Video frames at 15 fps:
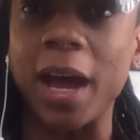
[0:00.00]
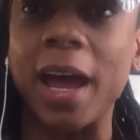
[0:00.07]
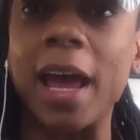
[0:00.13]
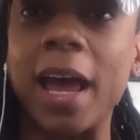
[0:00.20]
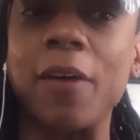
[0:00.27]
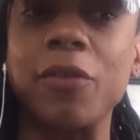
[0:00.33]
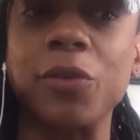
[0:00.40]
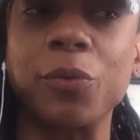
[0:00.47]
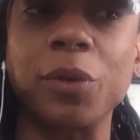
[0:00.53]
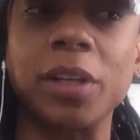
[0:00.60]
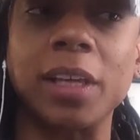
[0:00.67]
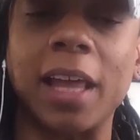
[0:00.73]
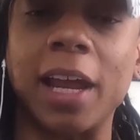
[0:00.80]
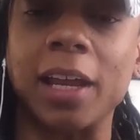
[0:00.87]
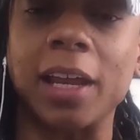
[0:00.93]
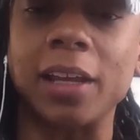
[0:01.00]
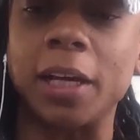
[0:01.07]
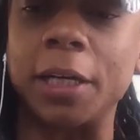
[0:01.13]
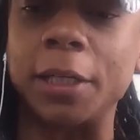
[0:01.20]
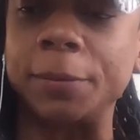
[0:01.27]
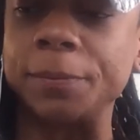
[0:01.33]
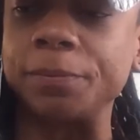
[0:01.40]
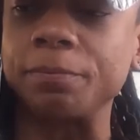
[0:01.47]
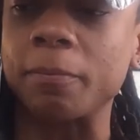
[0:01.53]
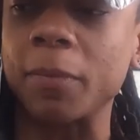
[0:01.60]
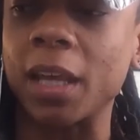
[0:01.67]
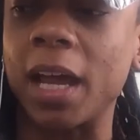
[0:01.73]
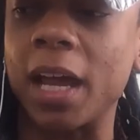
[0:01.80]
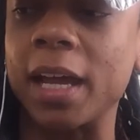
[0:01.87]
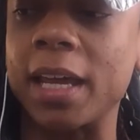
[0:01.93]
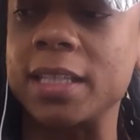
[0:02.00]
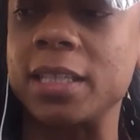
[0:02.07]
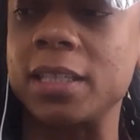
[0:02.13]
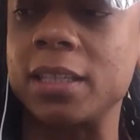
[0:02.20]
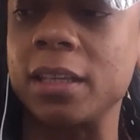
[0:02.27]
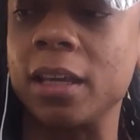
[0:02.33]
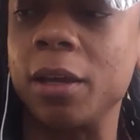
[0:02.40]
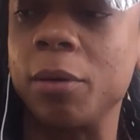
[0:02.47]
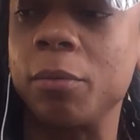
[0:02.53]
I haven't really I guess,